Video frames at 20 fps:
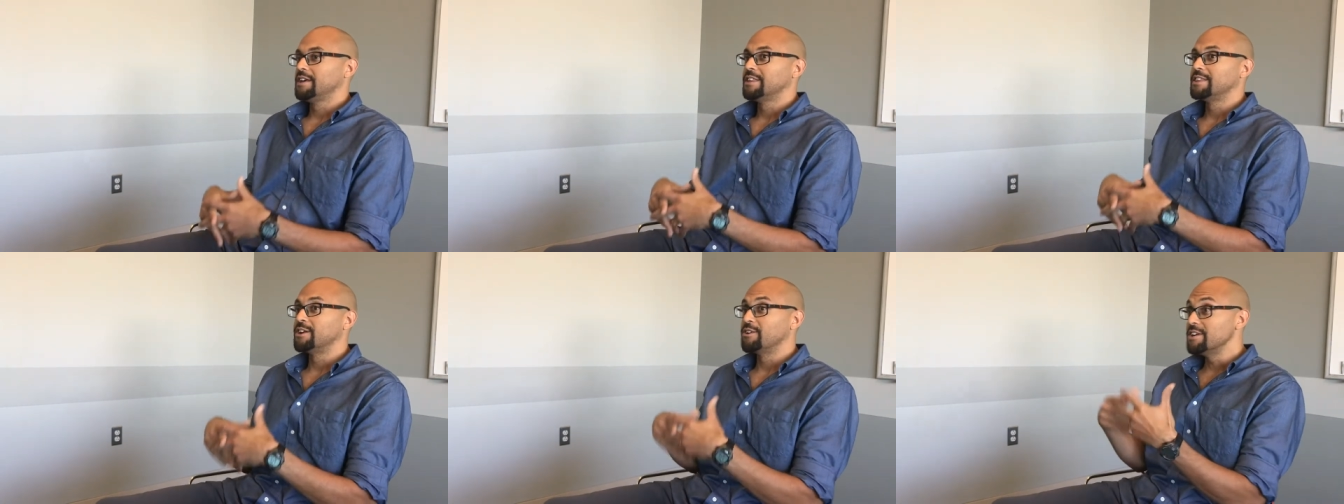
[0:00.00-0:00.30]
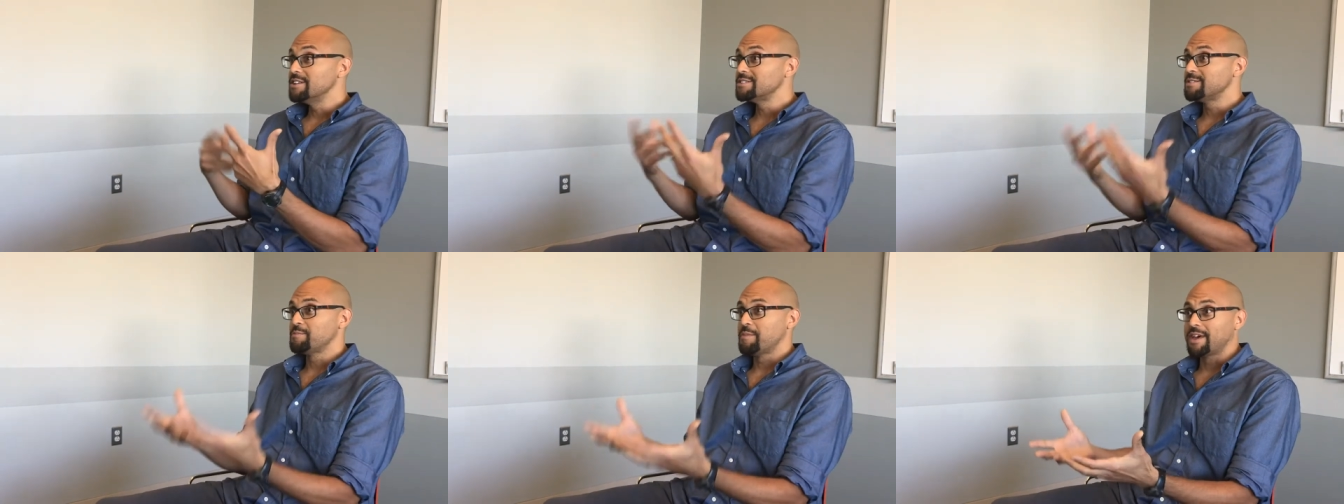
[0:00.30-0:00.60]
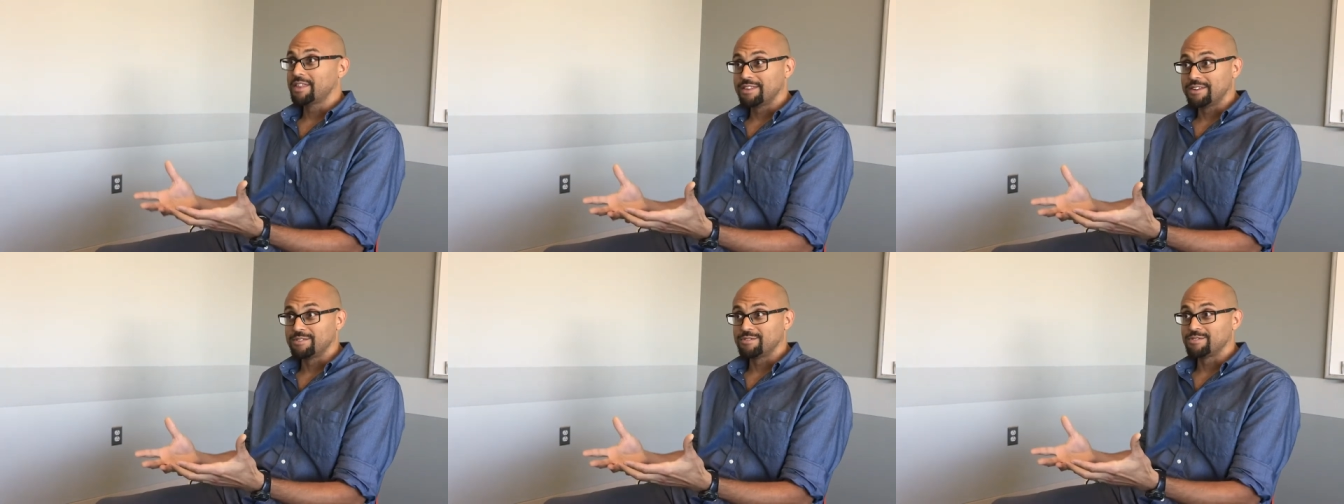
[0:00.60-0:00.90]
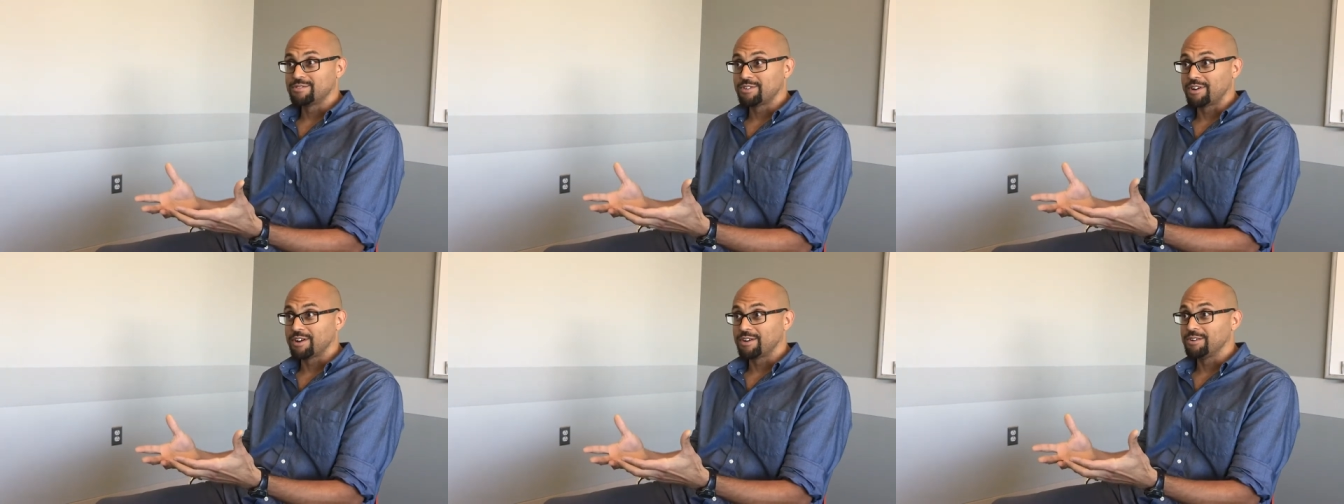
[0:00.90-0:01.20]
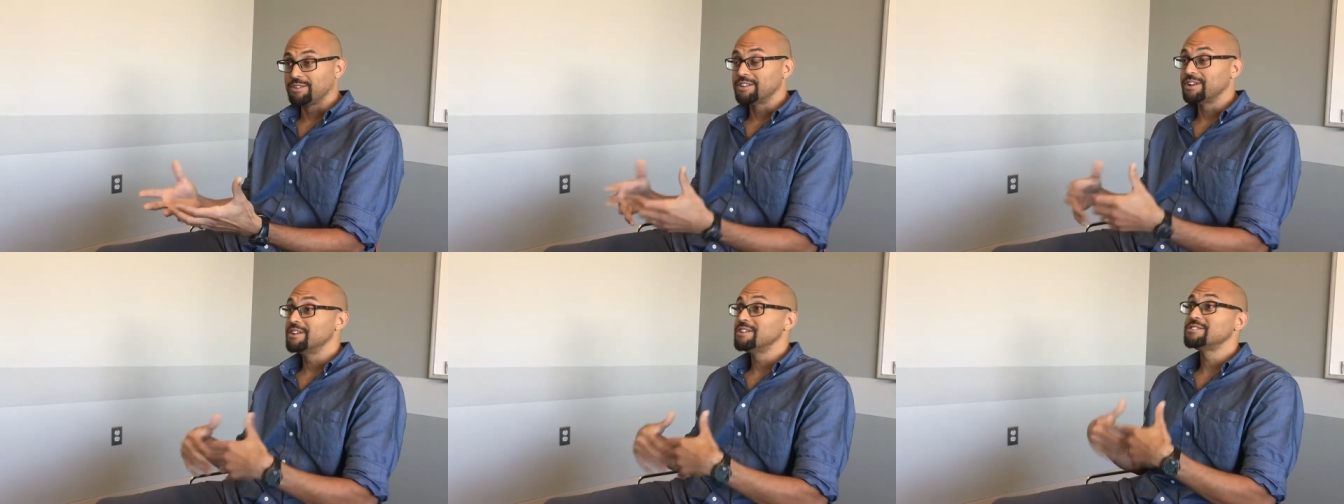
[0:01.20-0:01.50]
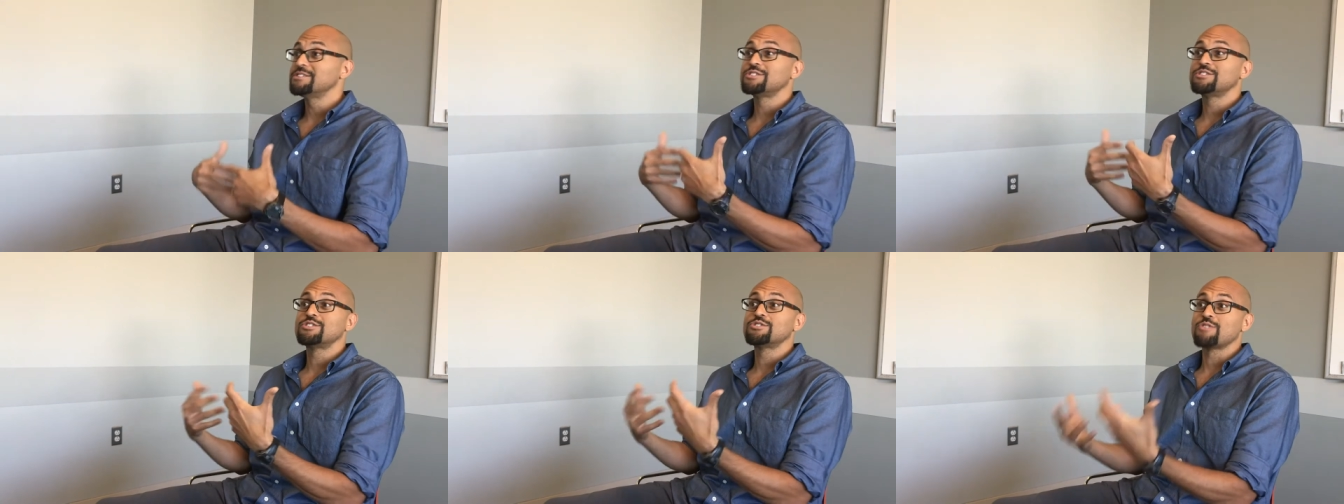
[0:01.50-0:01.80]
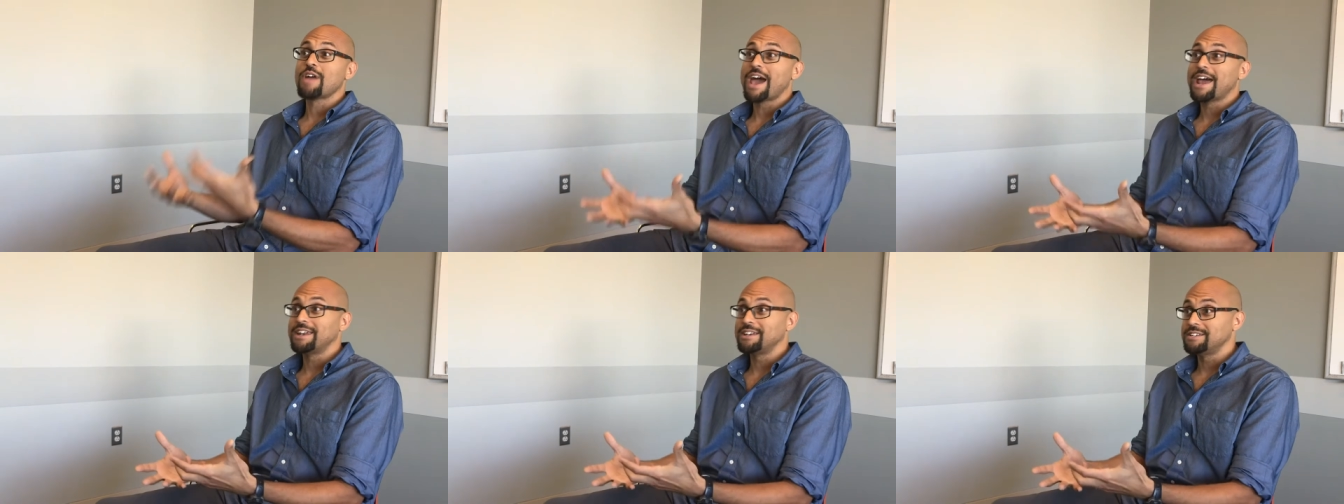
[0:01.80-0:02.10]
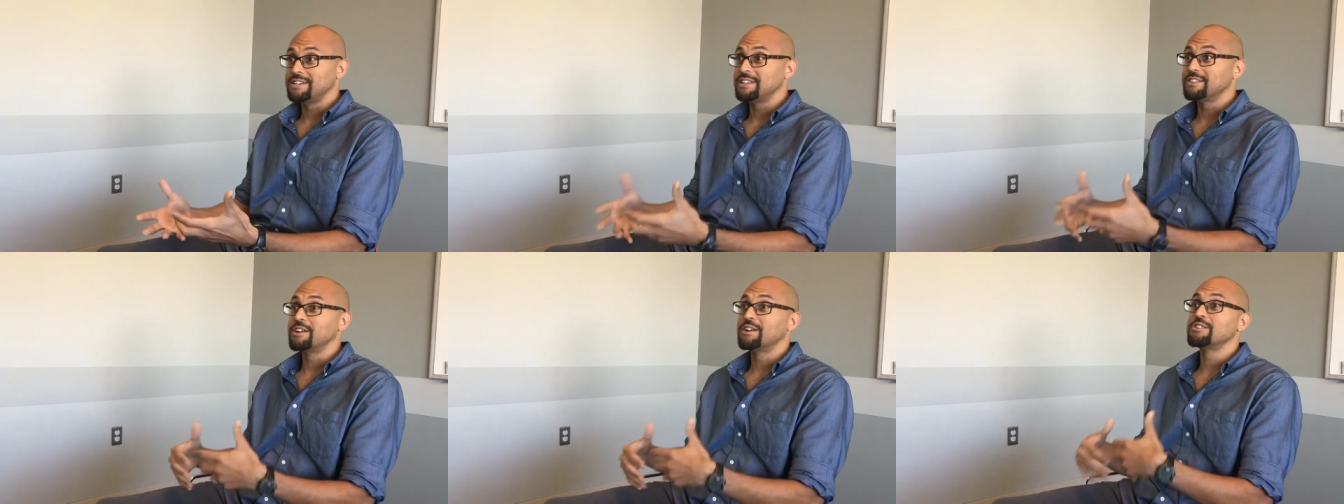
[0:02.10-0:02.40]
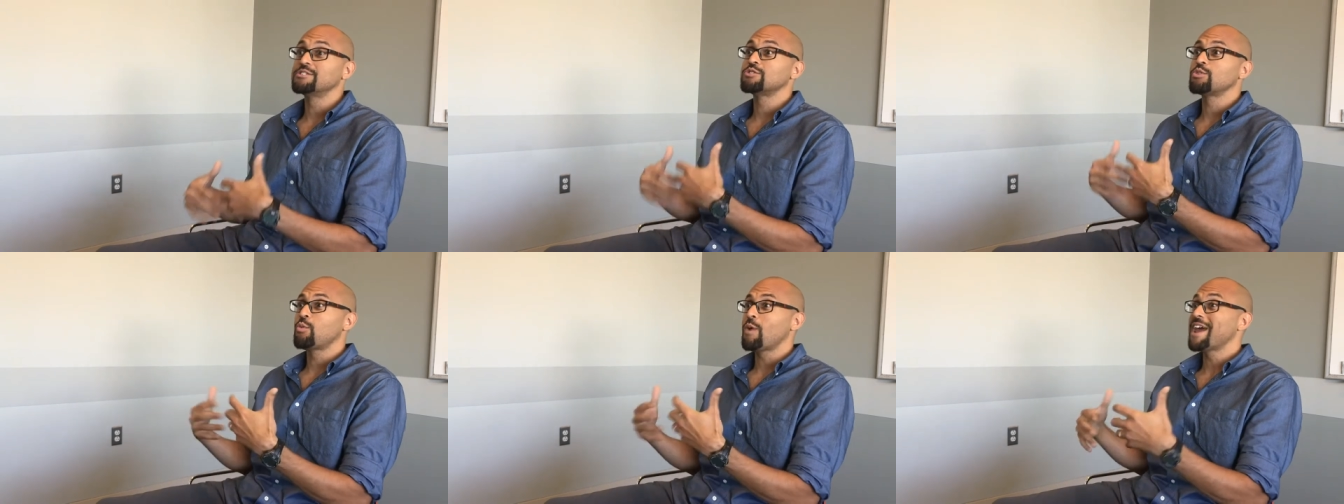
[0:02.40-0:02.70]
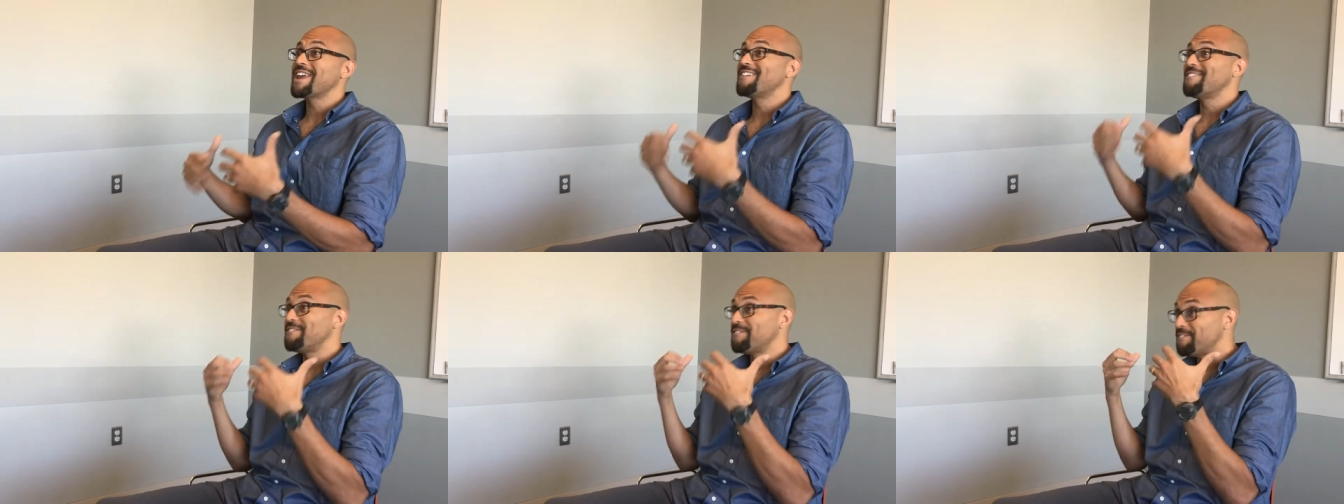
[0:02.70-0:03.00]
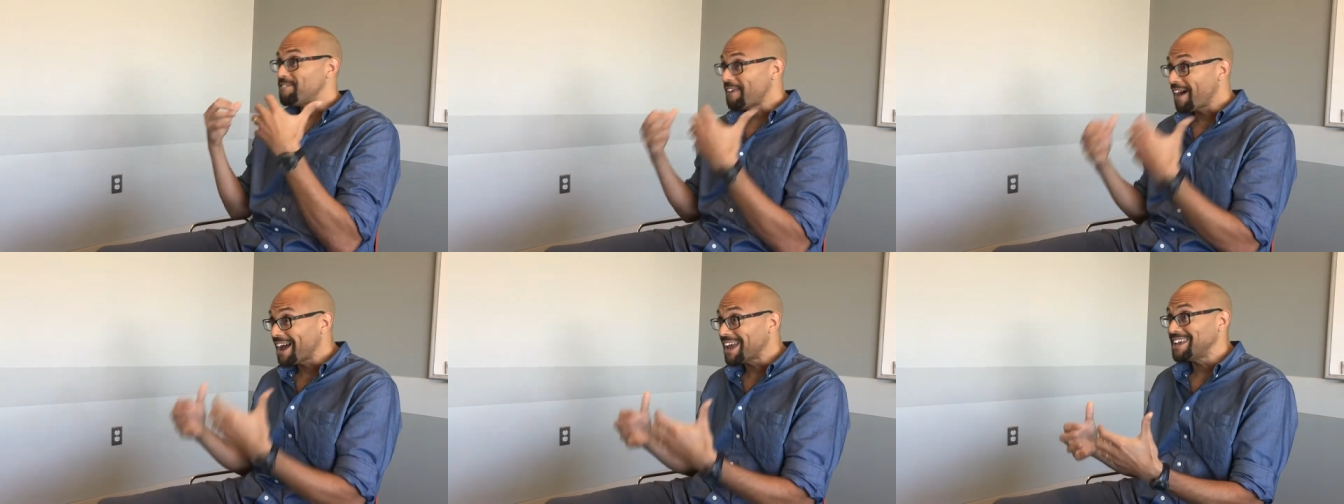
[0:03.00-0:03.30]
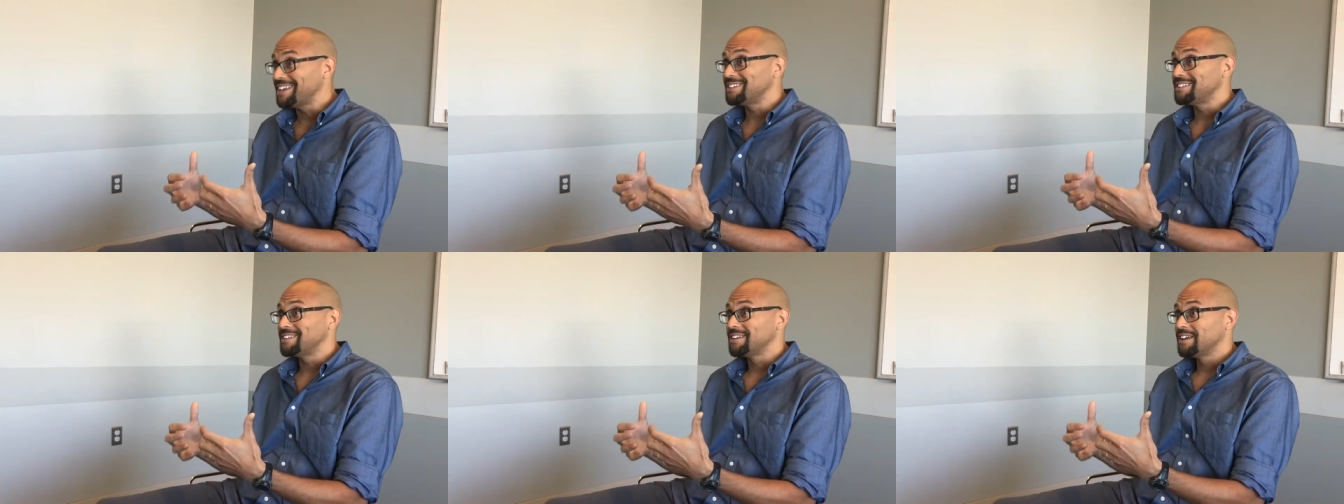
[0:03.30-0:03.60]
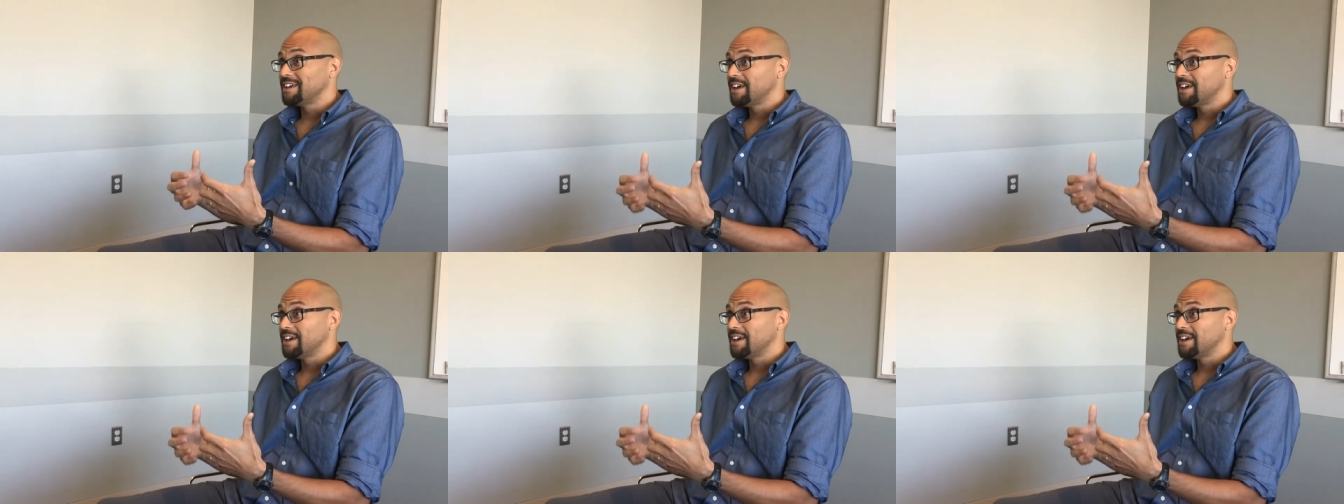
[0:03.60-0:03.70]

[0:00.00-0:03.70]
there is a method of struggle, there is a strategy, there is a way to fight